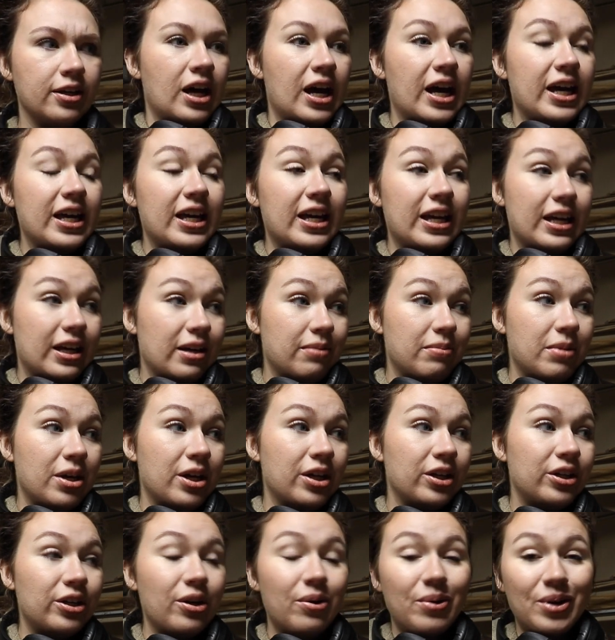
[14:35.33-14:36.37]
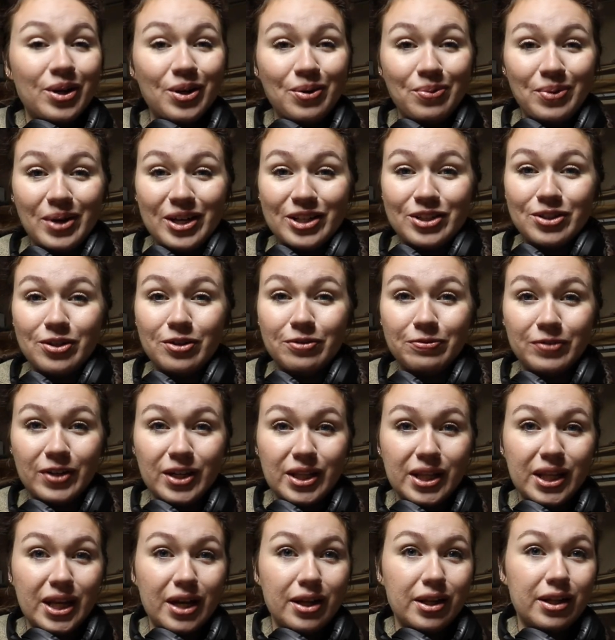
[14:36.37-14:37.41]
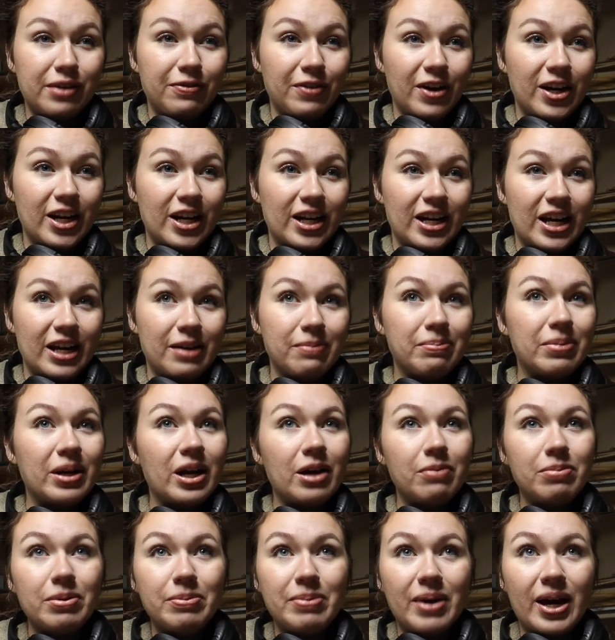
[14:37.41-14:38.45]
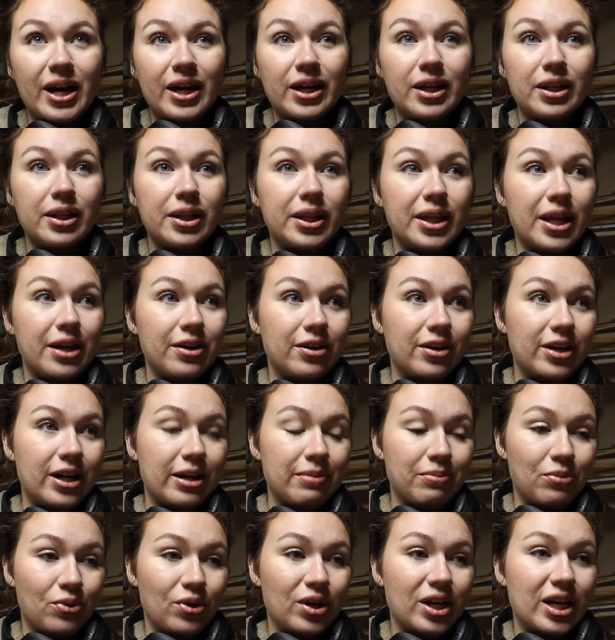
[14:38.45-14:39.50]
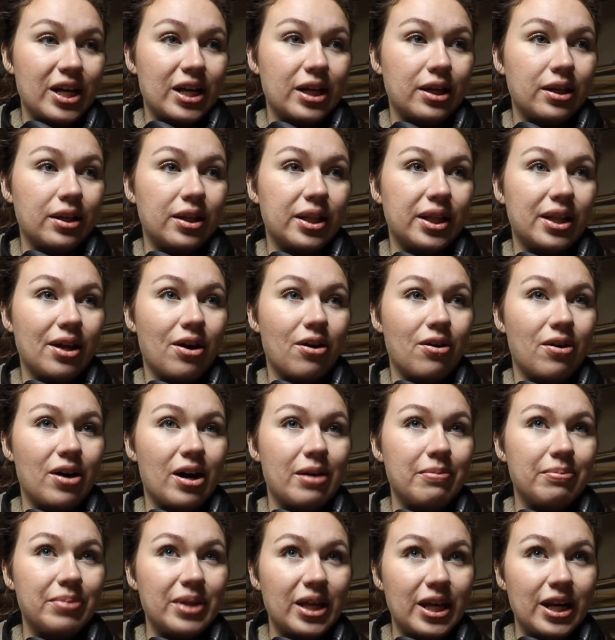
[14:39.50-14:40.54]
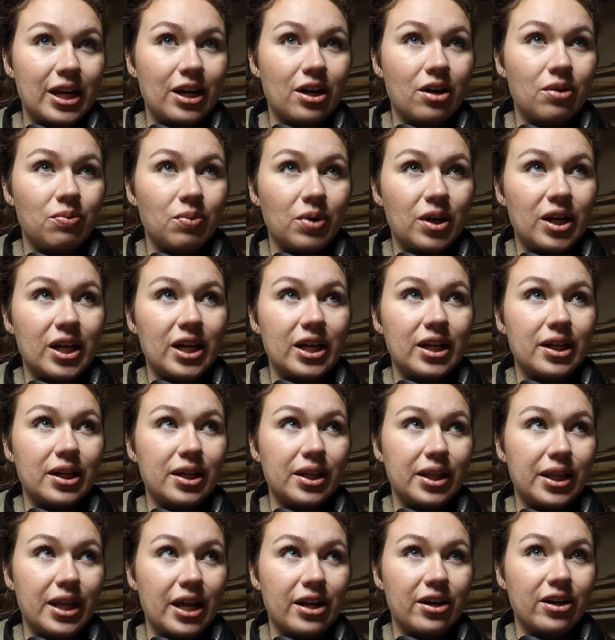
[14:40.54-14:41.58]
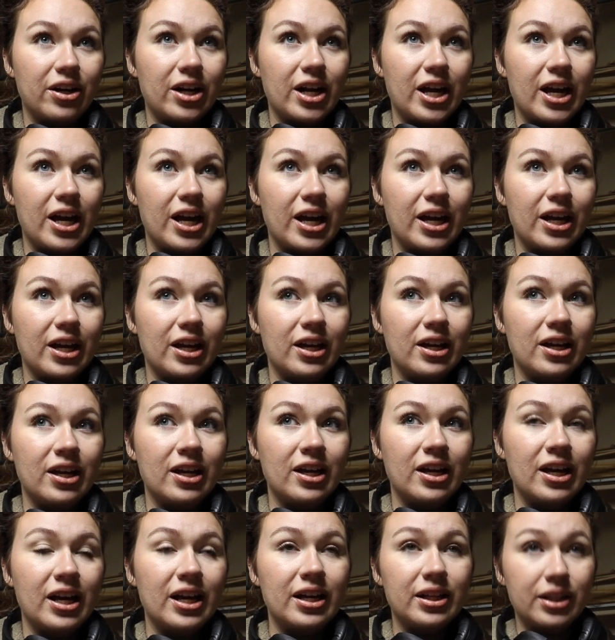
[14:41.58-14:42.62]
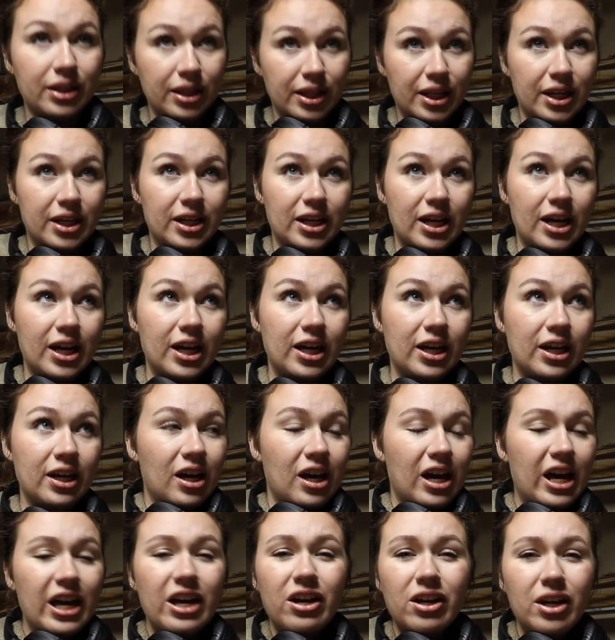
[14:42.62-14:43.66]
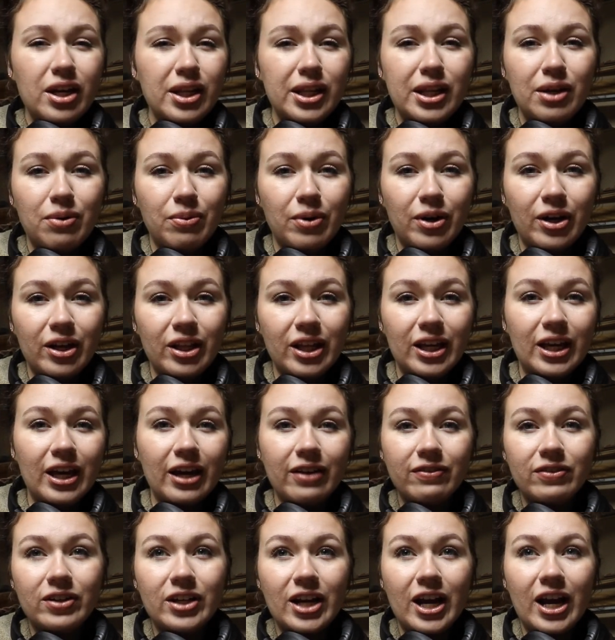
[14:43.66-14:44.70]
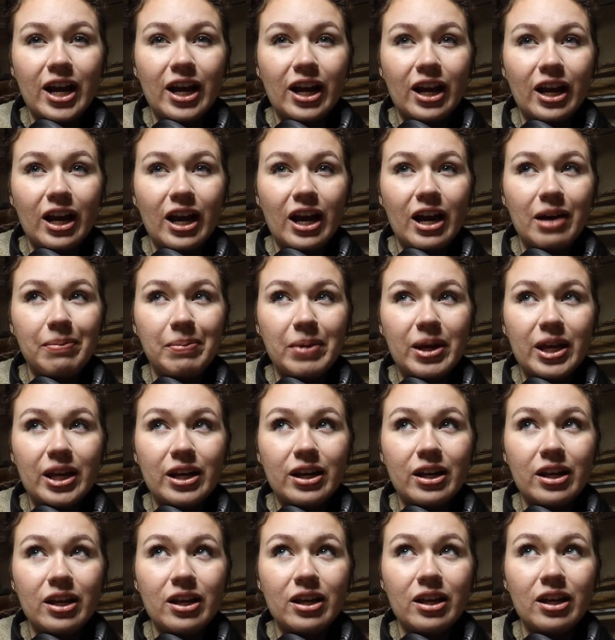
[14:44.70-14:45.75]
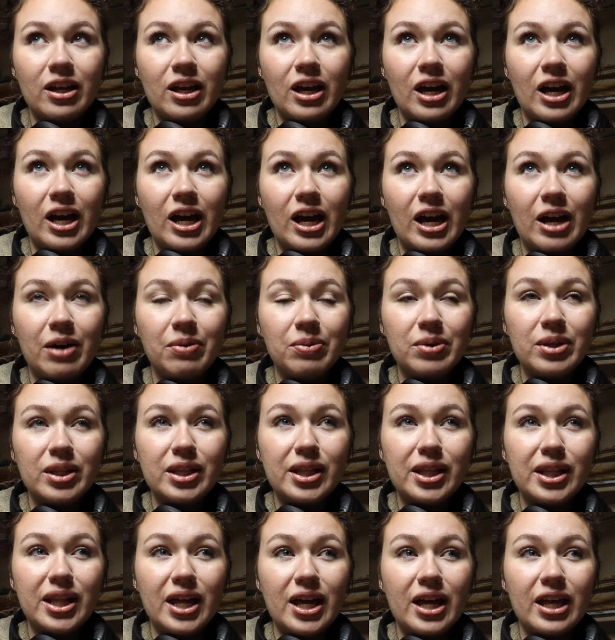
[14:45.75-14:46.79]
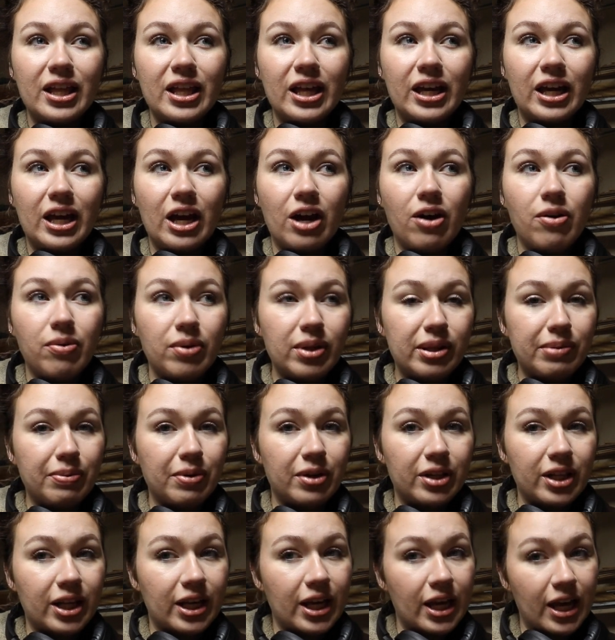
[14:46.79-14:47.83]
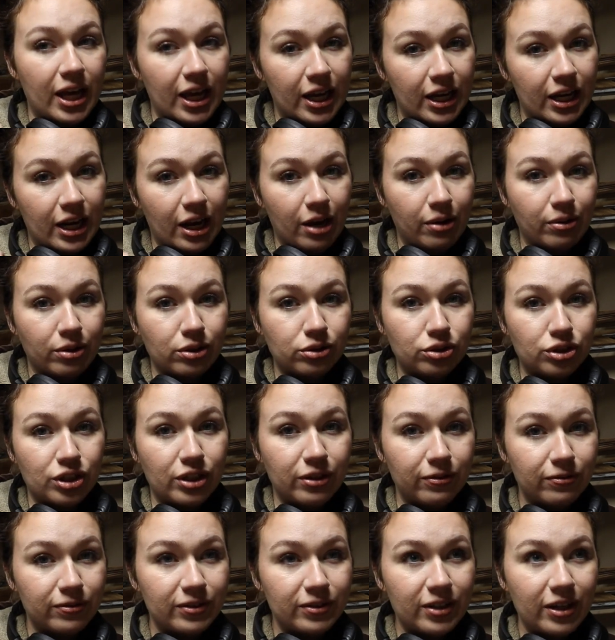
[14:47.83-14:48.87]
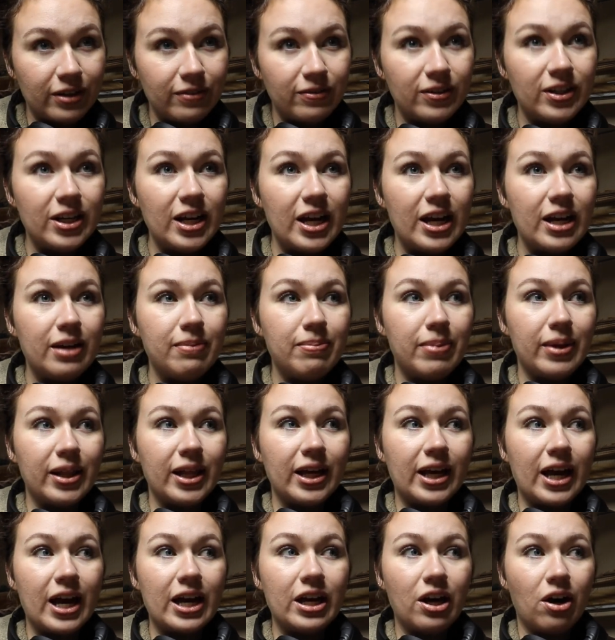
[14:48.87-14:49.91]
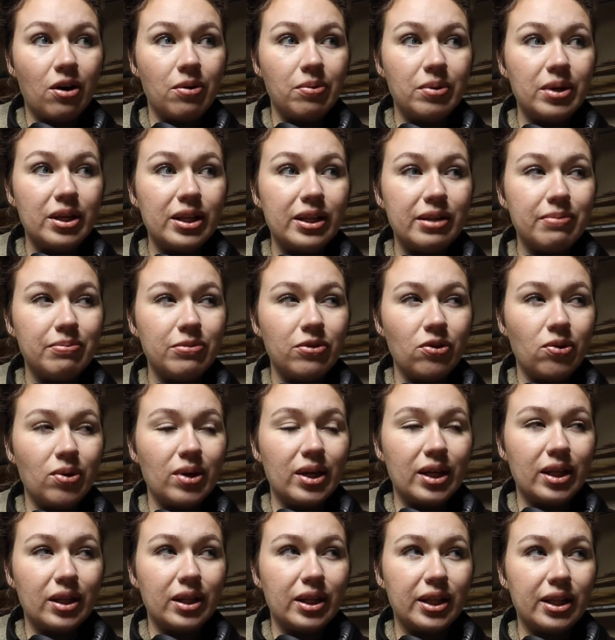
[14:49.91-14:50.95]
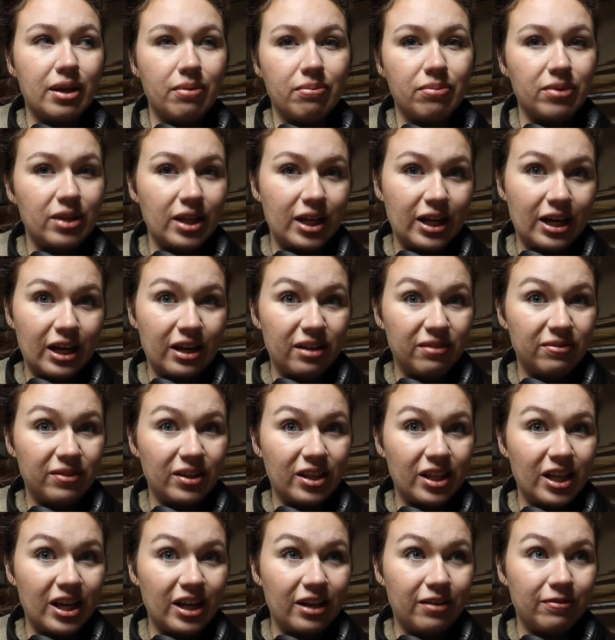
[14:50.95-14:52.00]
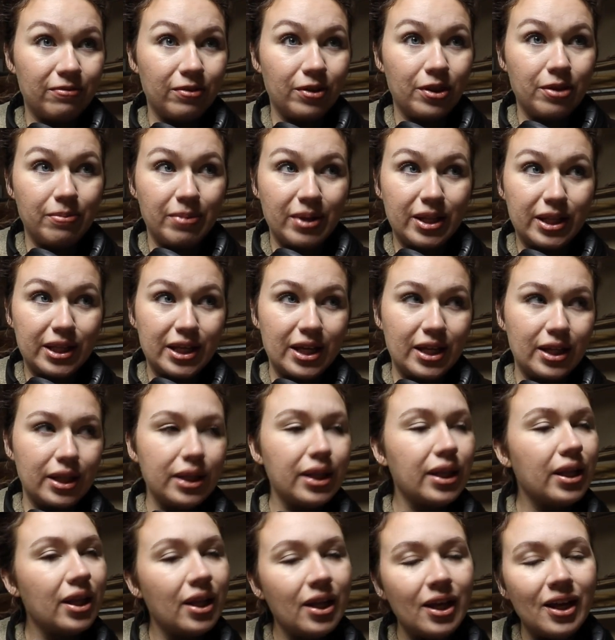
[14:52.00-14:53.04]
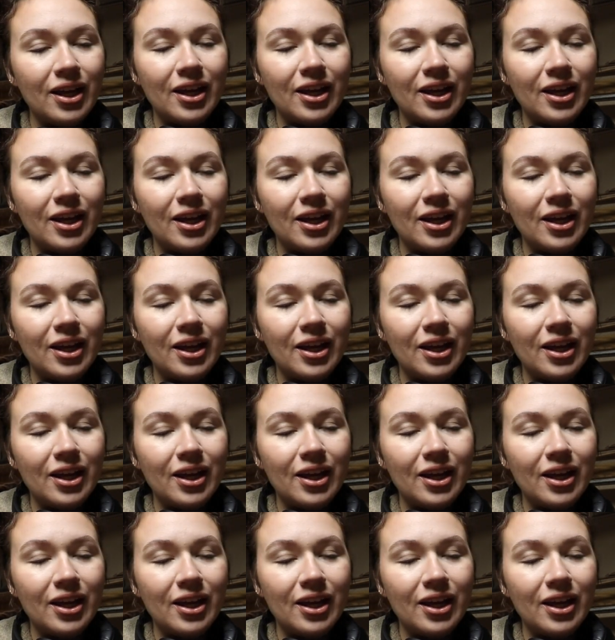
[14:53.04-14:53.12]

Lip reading: I am going away to a friend's house Friday night, but I'll be back Saturday morning. So I'm planning on working Saturday and Sunday. I honestly work like every day. I mean, I wouldn't say like I always work like an 8-hour shift every day, but like I always am doing something, I feel like, for the business.